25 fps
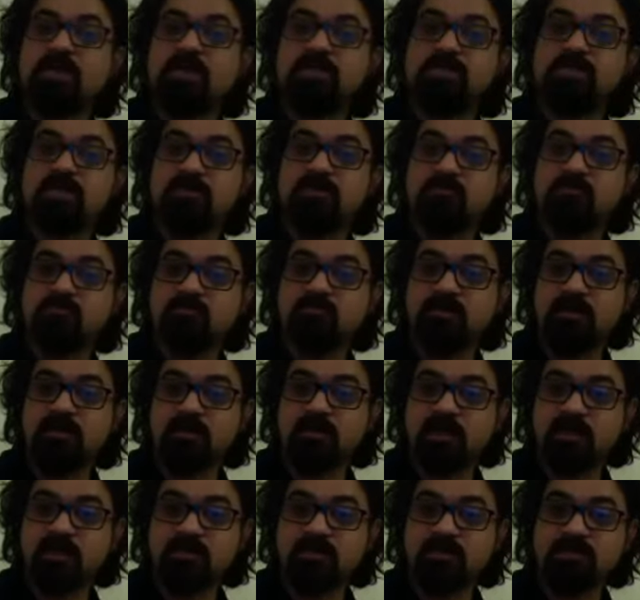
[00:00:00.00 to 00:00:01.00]
and,
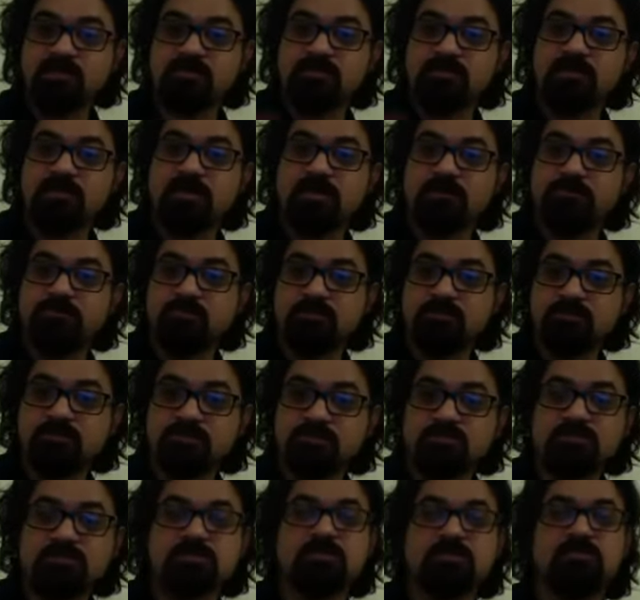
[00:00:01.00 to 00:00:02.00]
and, and to that point
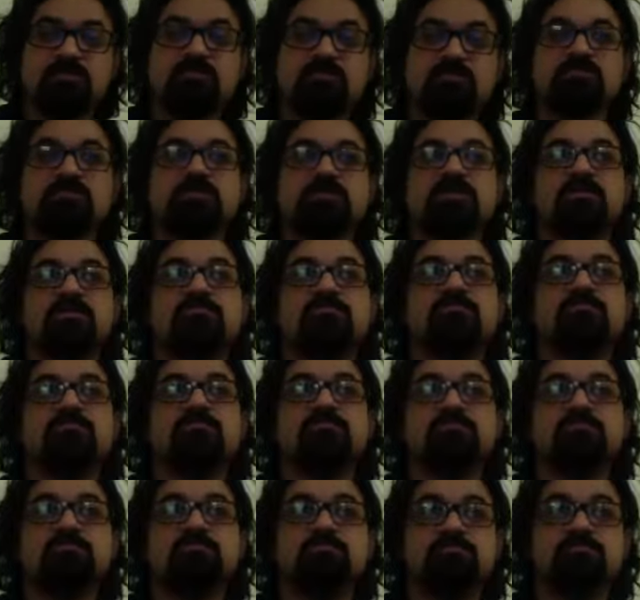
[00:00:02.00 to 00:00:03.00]
also some
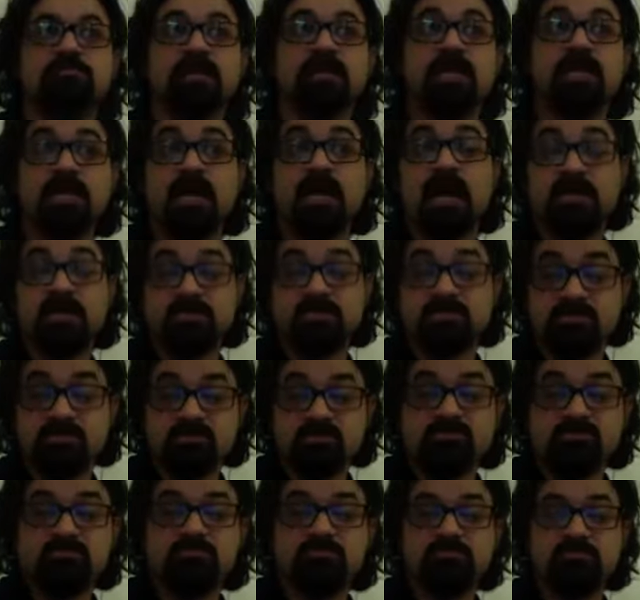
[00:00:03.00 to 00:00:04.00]
may and
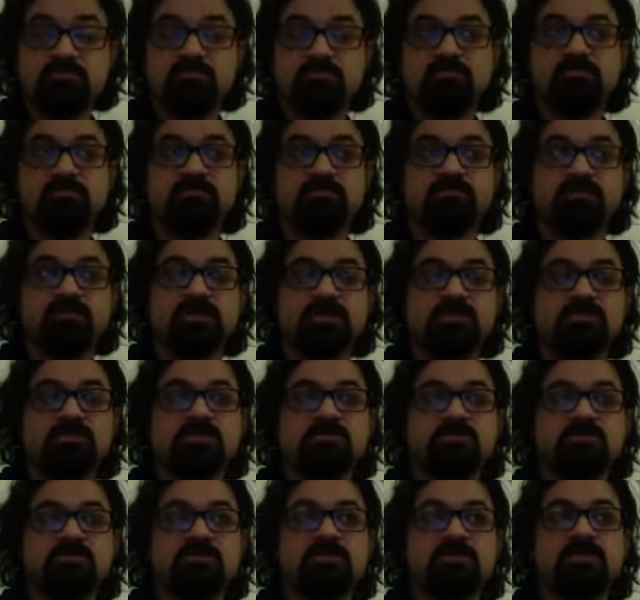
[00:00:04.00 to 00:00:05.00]
do very
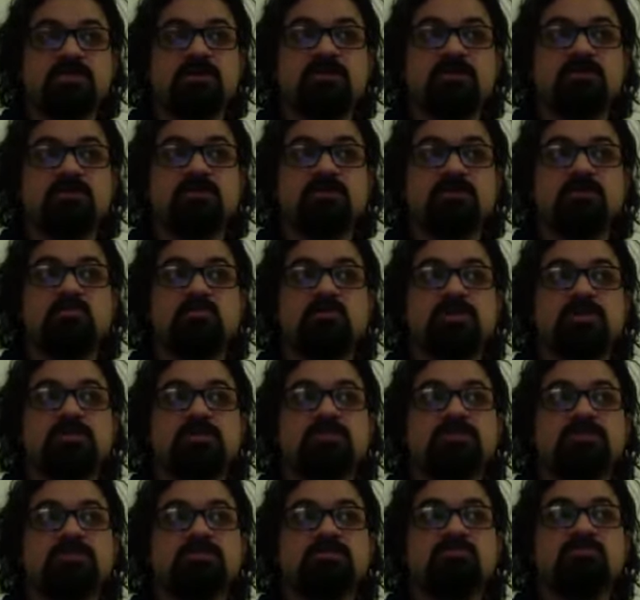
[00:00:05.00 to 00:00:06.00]
seriously argue well
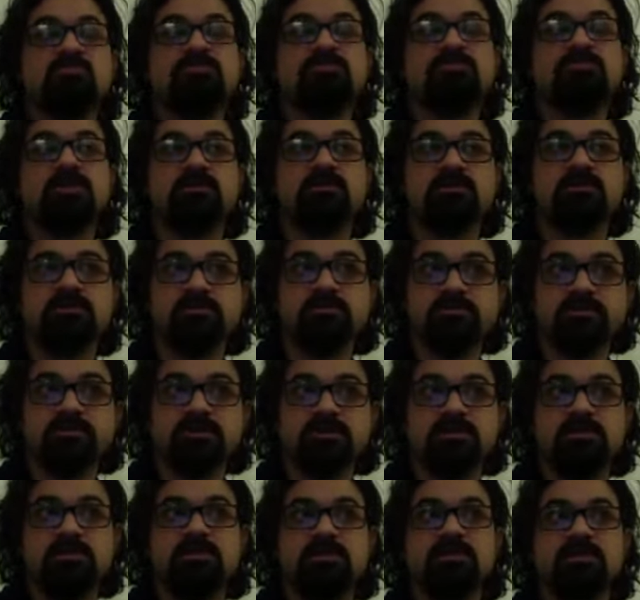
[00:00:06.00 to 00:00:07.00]
this is all part of
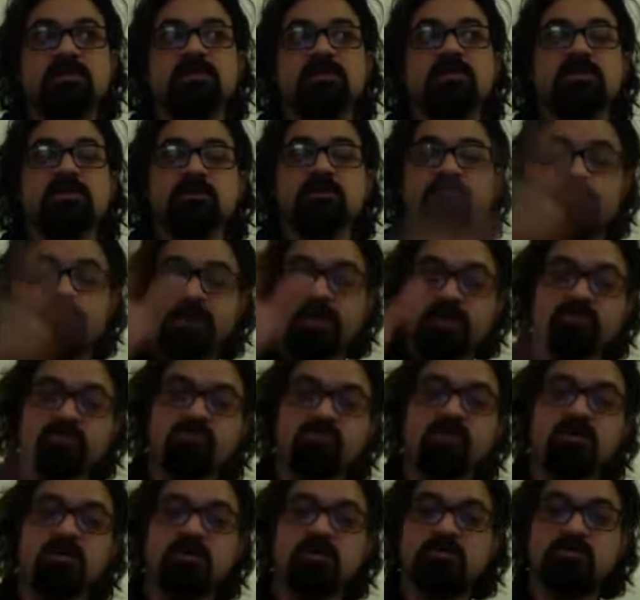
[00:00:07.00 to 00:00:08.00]
the
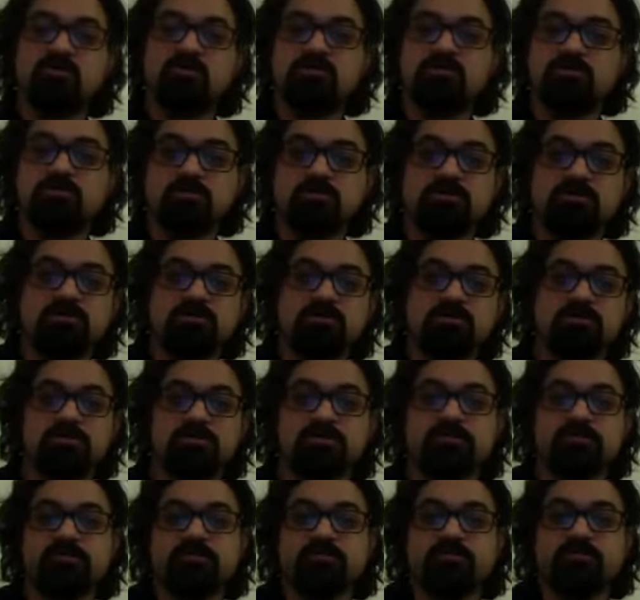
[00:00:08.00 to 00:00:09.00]
patriarchal sort
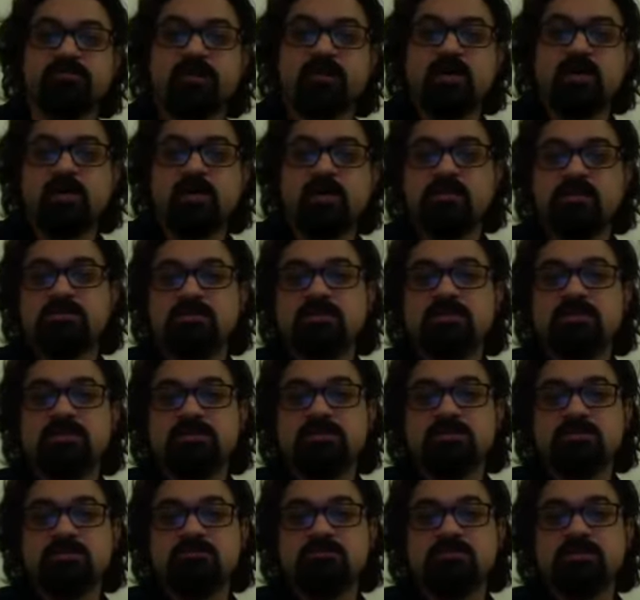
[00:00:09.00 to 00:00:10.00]
of uh,
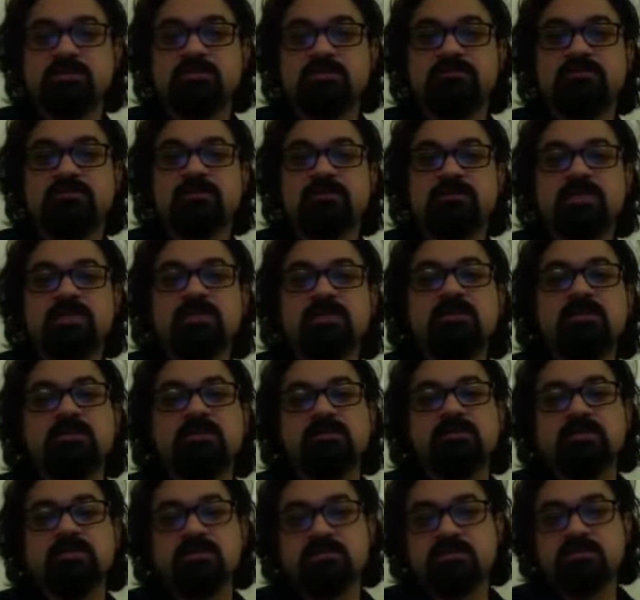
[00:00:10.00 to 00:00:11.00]
system to even think in
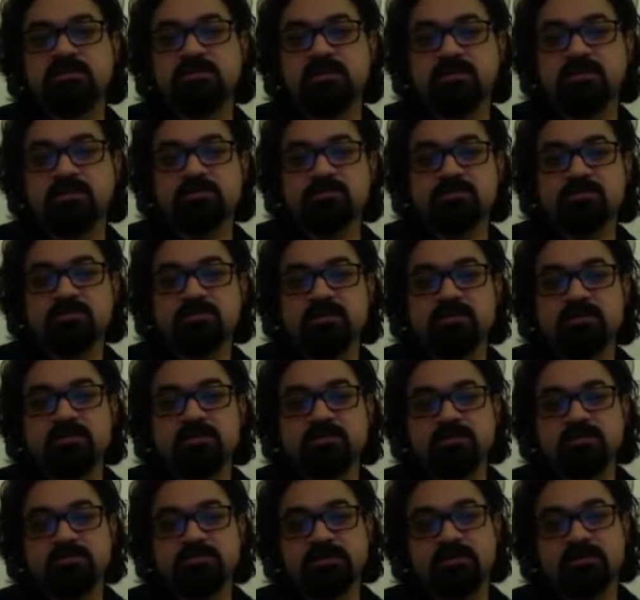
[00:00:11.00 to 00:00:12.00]
these terms right
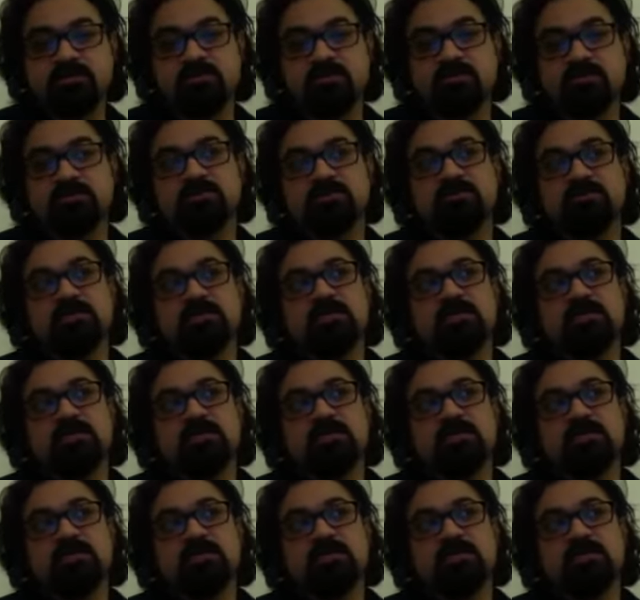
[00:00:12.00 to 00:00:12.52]
it's because